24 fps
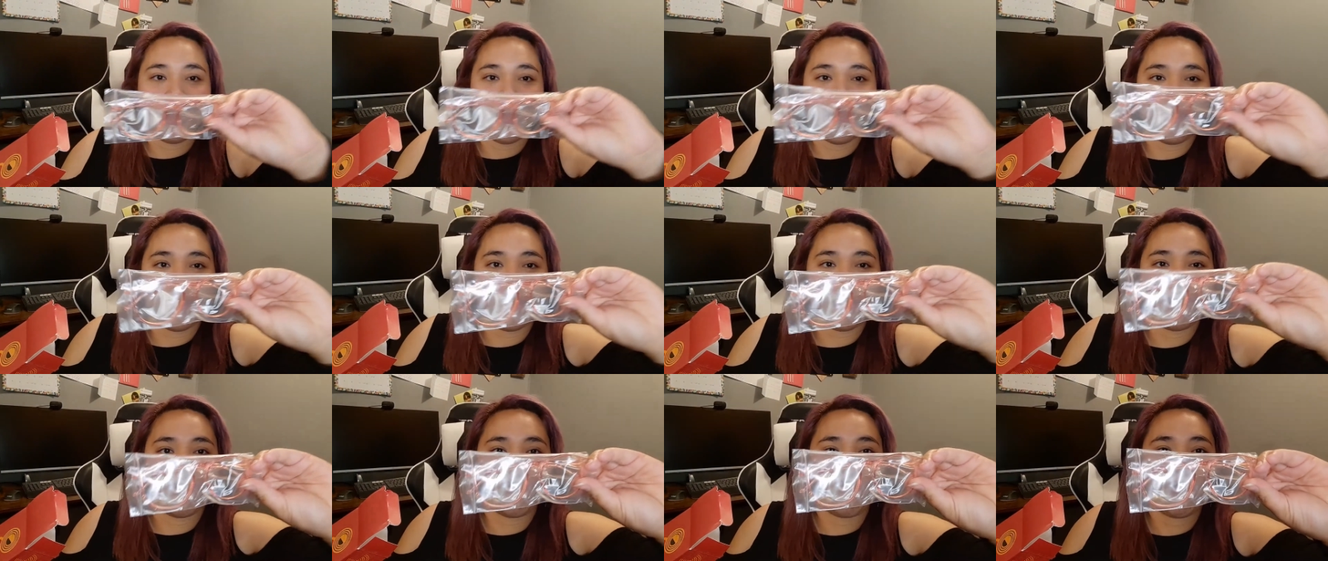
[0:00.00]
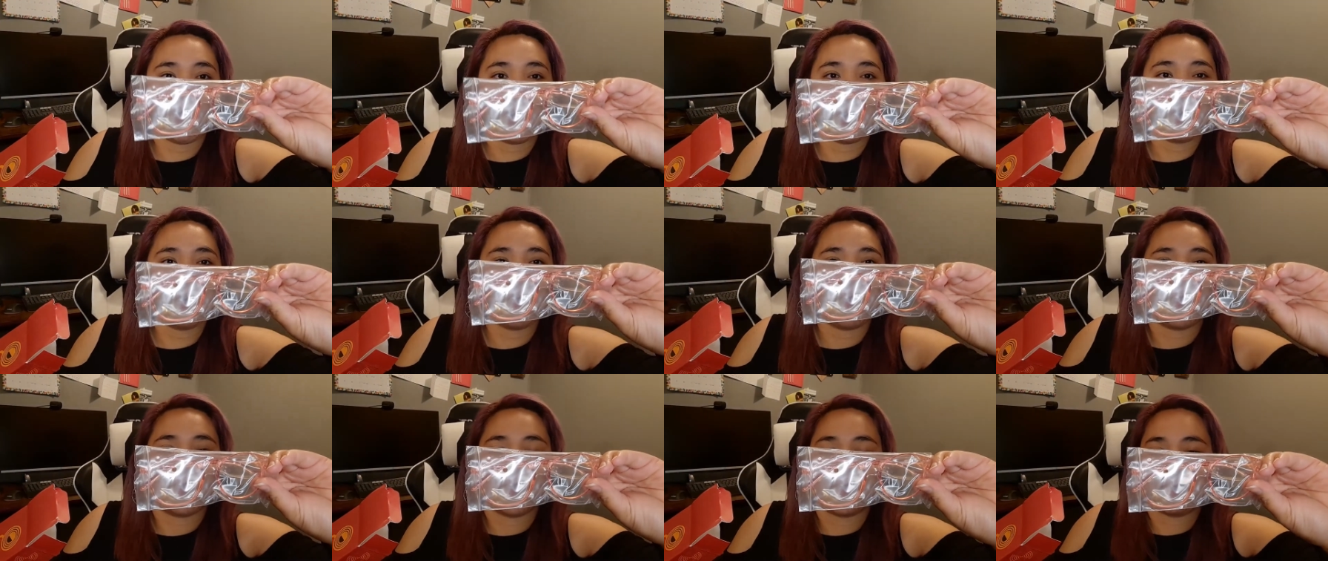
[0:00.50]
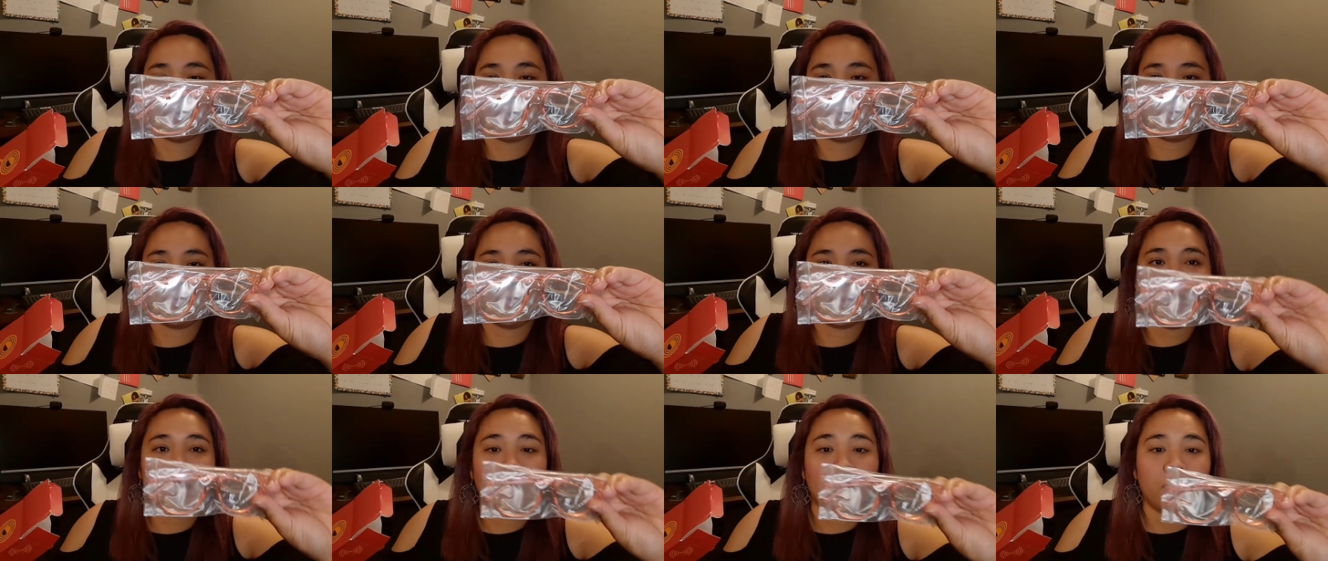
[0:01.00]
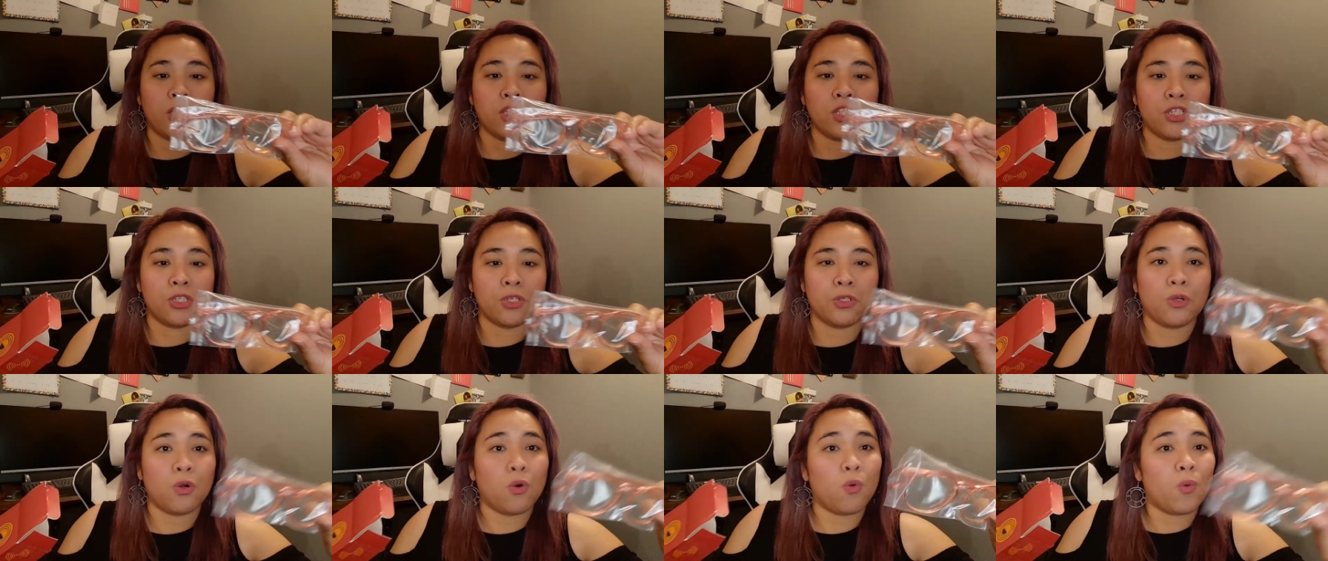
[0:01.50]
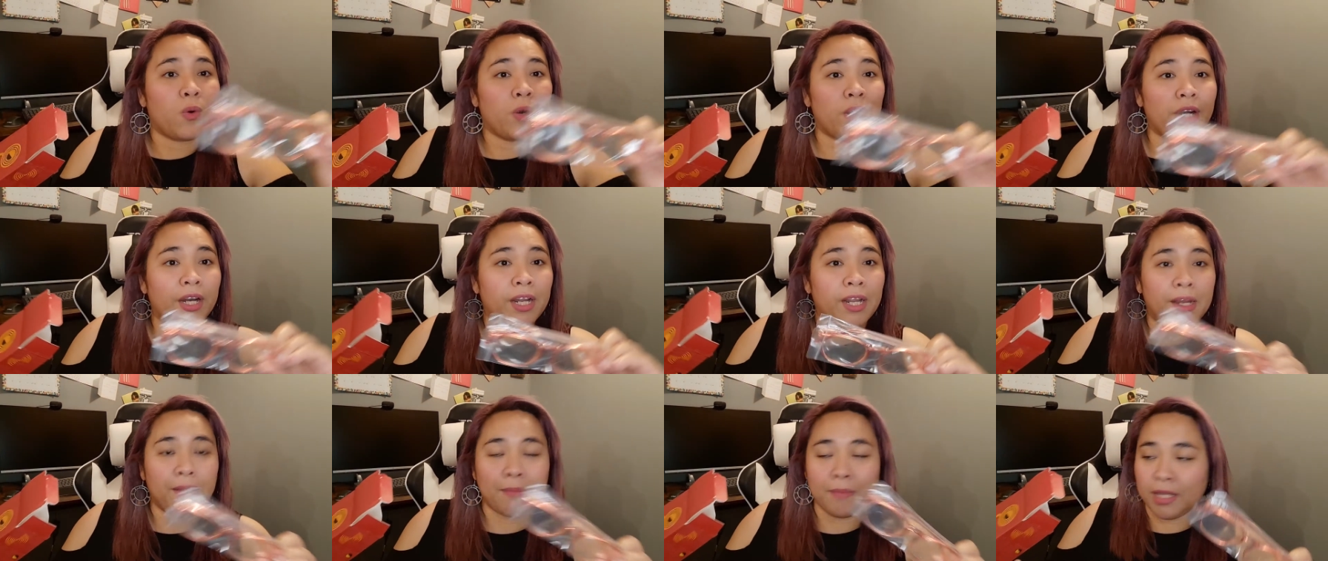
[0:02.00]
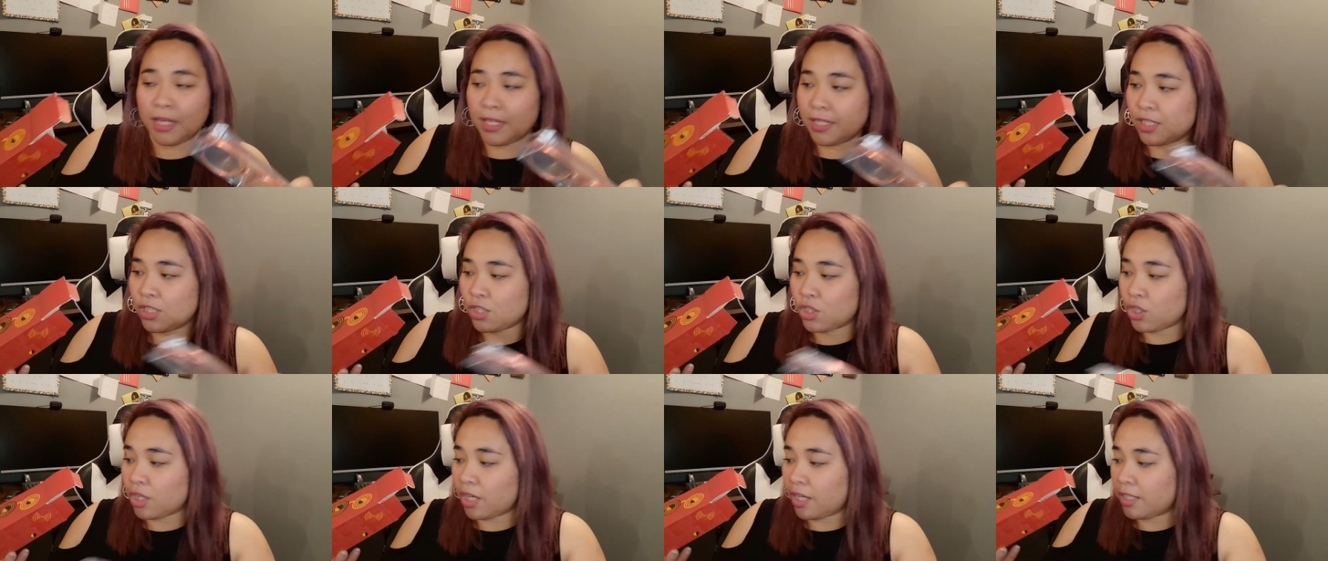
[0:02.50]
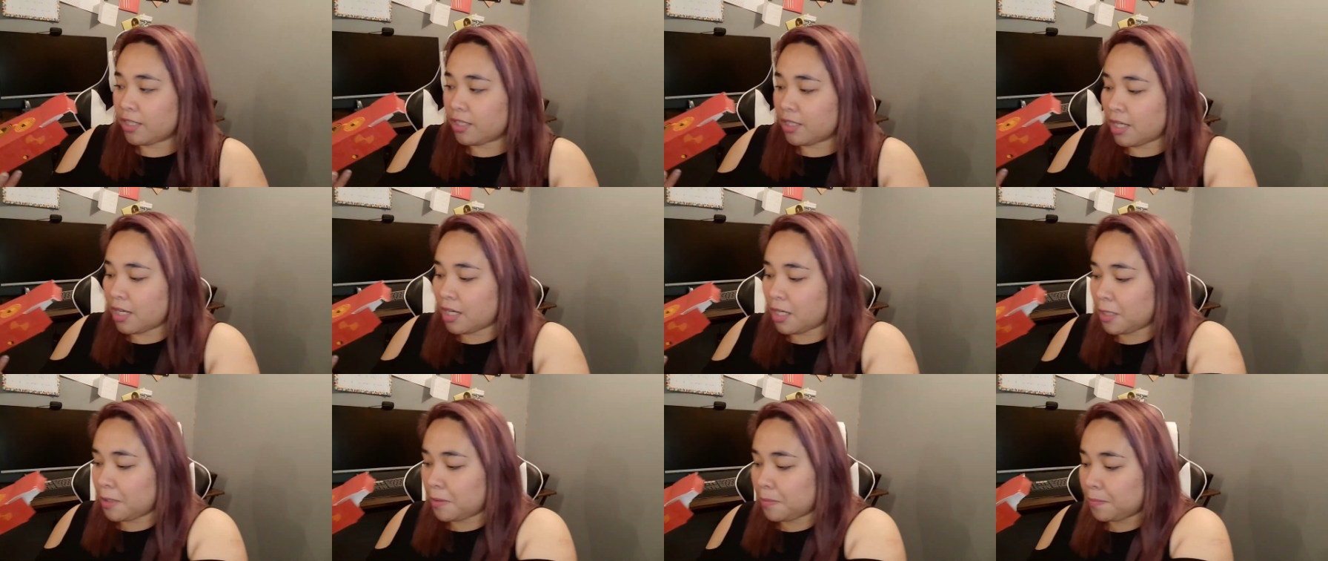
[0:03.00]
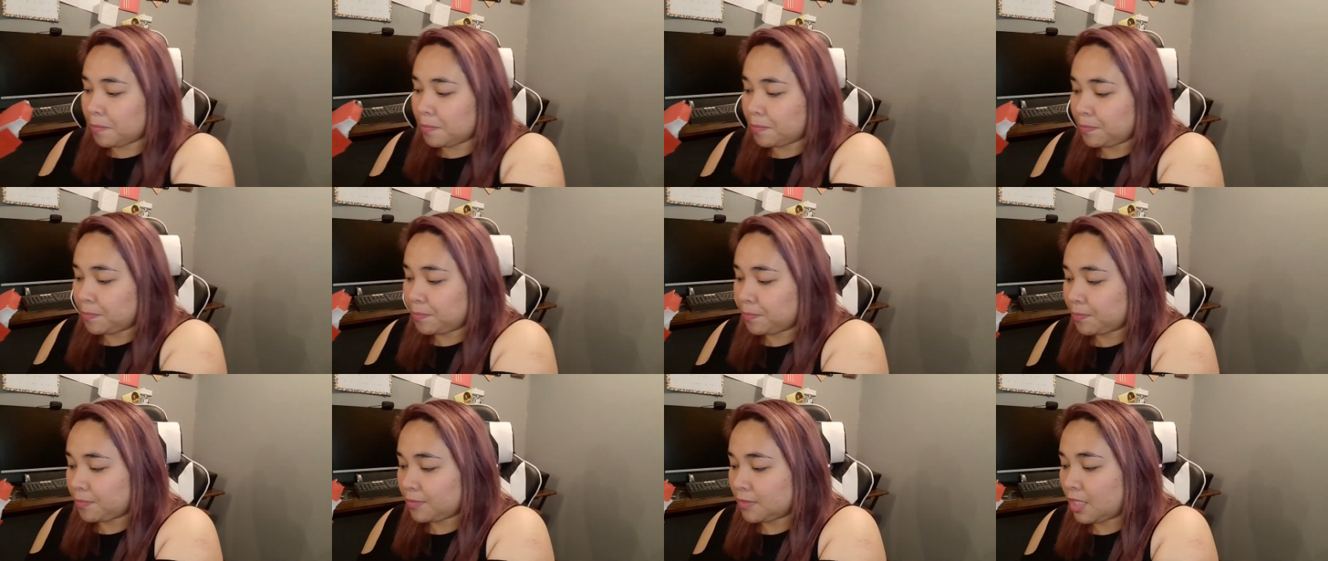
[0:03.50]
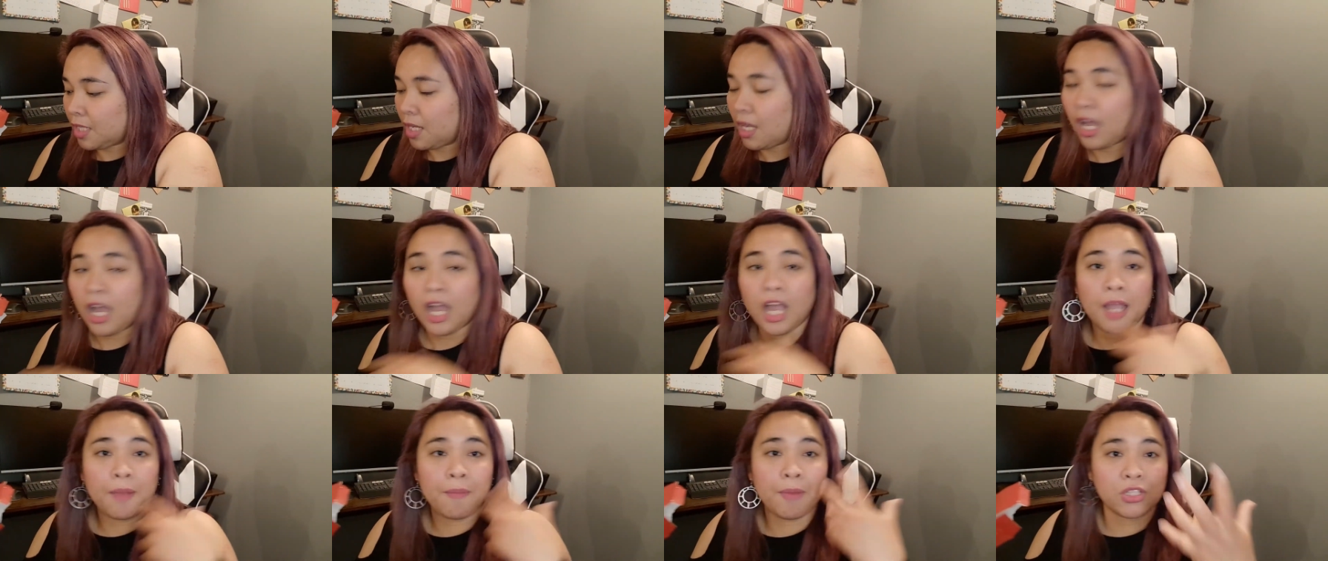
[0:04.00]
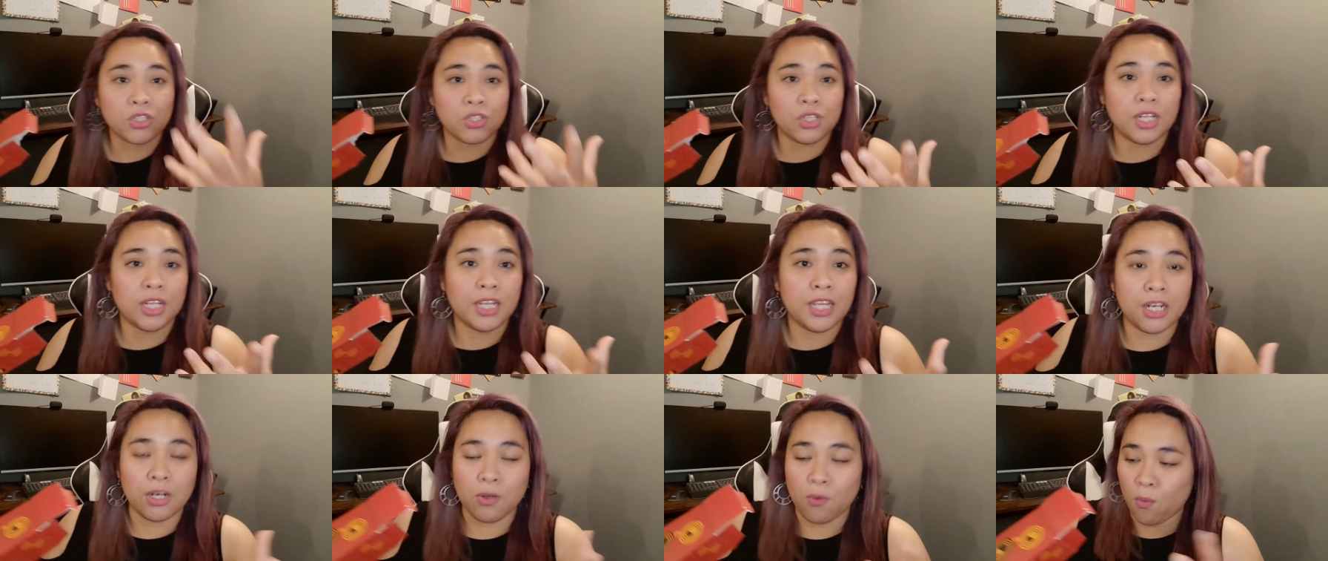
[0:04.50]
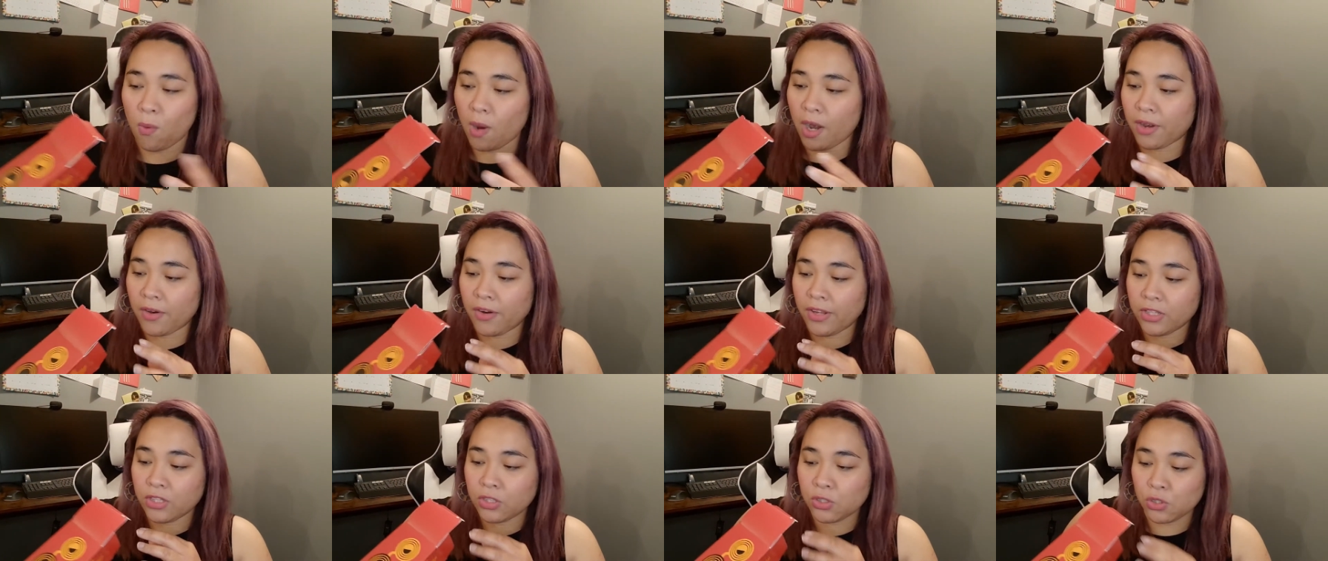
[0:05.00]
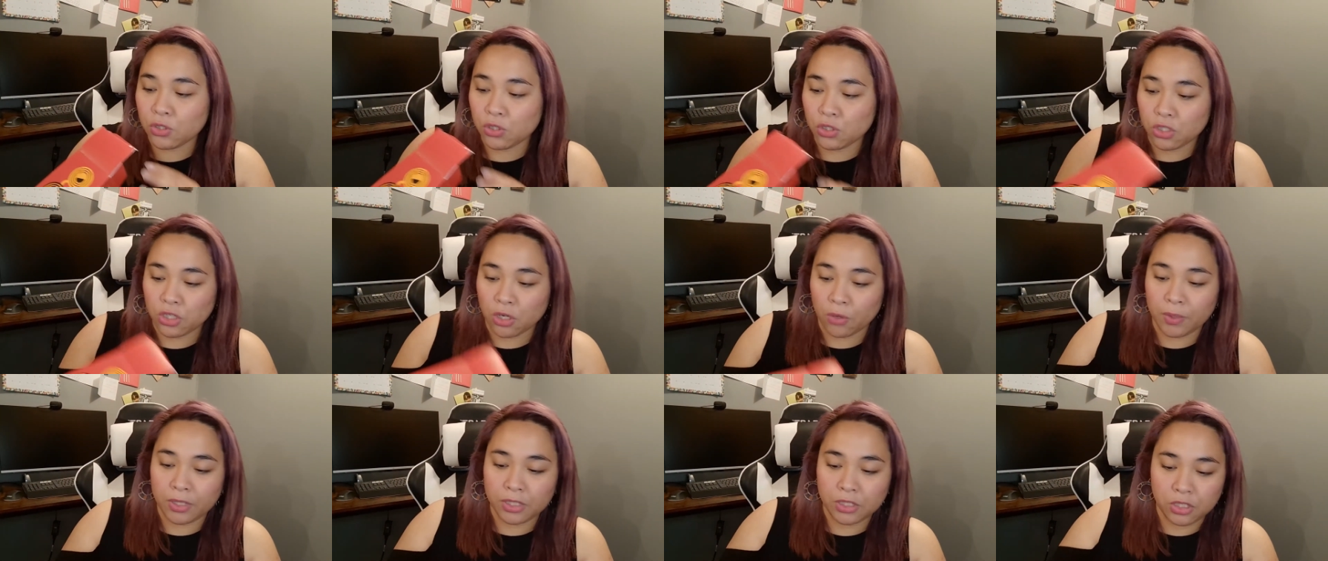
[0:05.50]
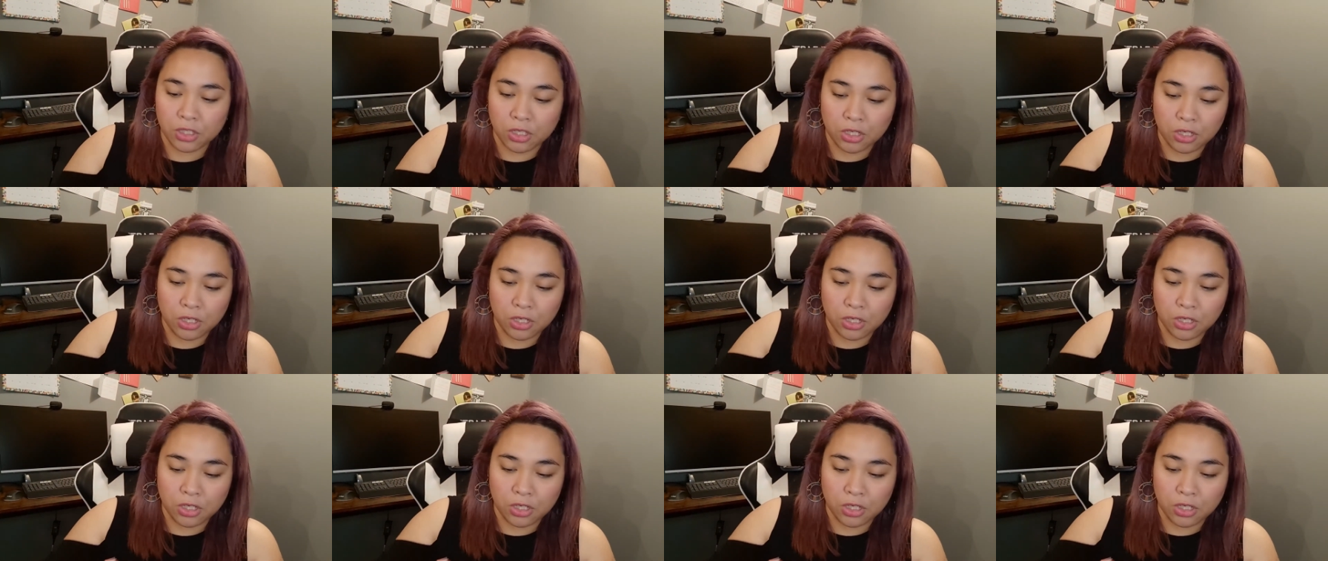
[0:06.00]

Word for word: the fourth one. So don't worry, I'm gonna start, um, I'm actually gonna wear it to show it to